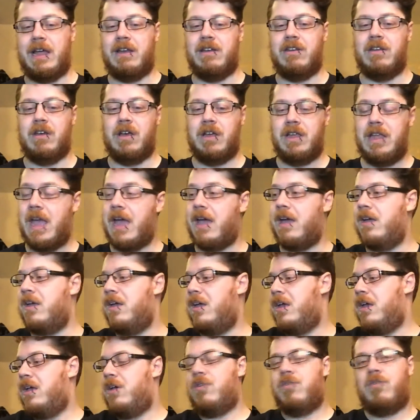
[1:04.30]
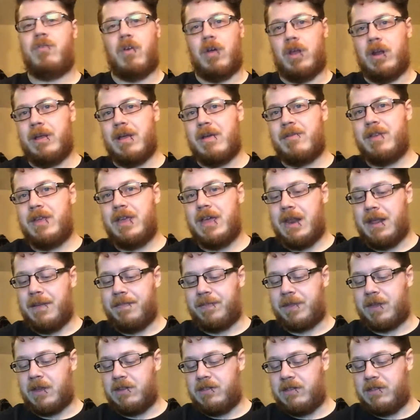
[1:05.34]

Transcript: and yeah, finally able to get it.